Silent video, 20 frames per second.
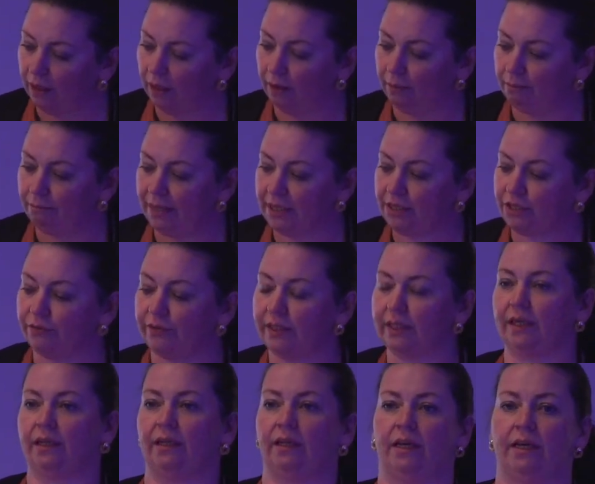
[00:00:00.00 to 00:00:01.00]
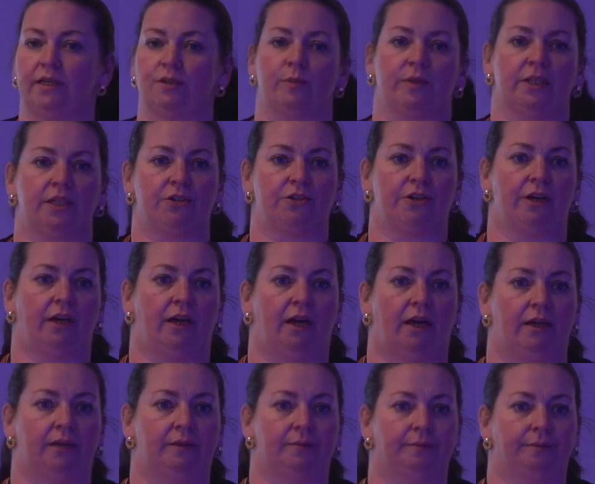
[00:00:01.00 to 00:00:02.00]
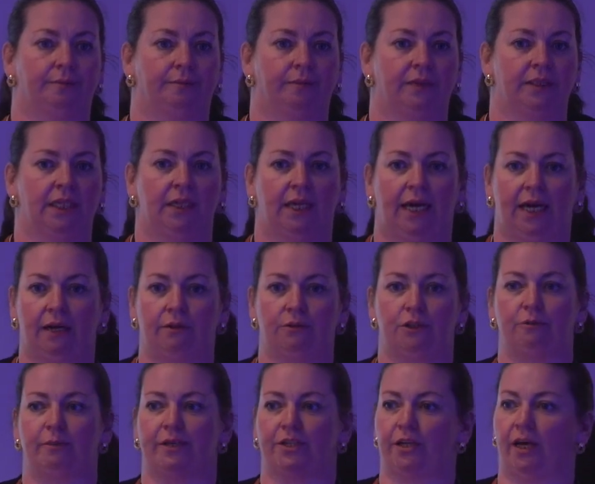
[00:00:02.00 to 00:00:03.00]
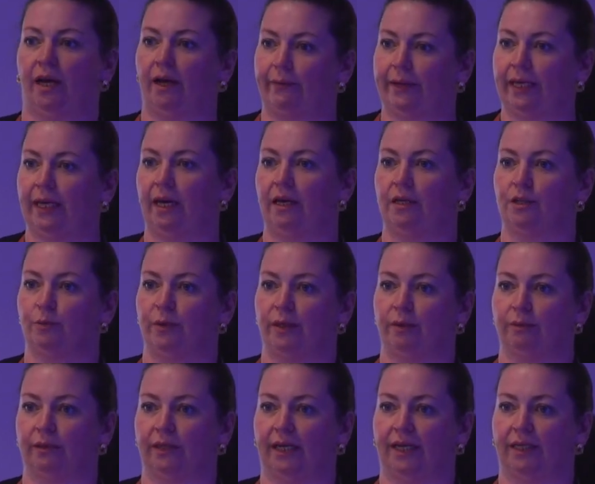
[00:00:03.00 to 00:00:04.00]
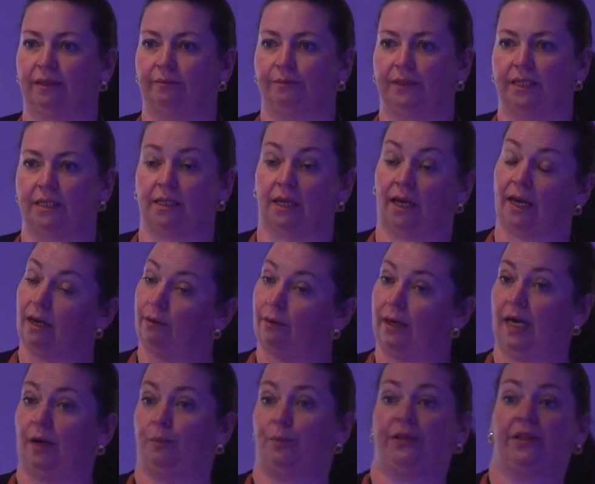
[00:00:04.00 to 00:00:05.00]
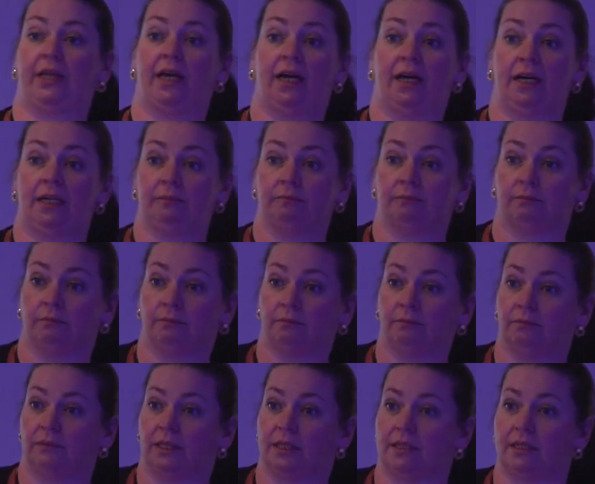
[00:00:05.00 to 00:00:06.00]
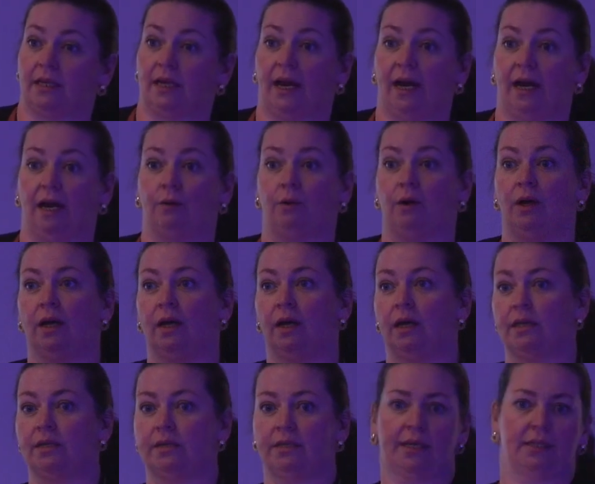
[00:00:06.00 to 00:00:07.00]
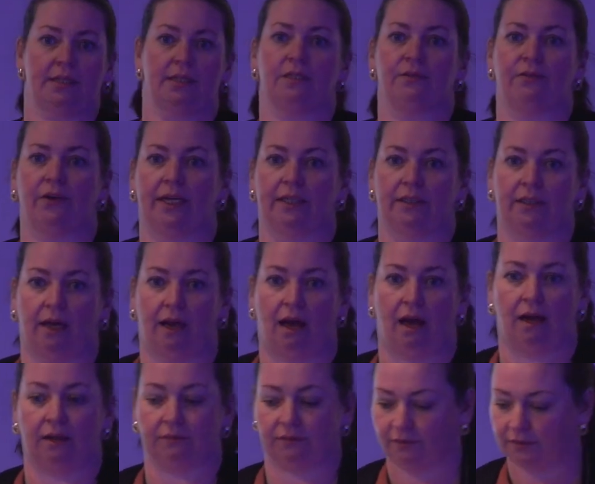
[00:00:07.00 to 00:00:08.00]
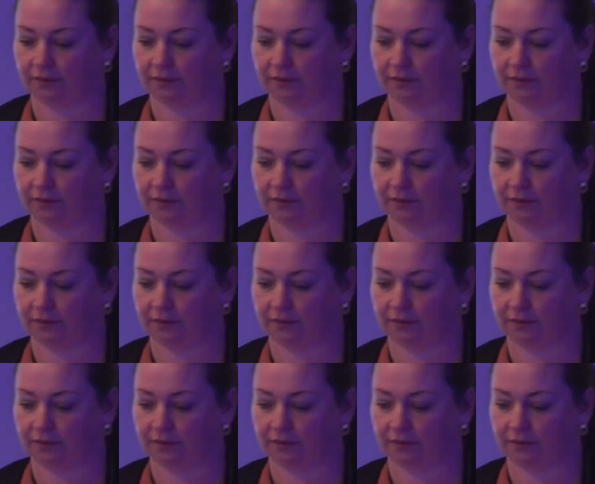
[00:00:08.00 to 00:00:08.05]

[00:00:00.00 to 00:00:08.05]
Measuring that engagement is tricky. How do you measure how engaged people are? Is it how happy they are? Is it how satisfied they are?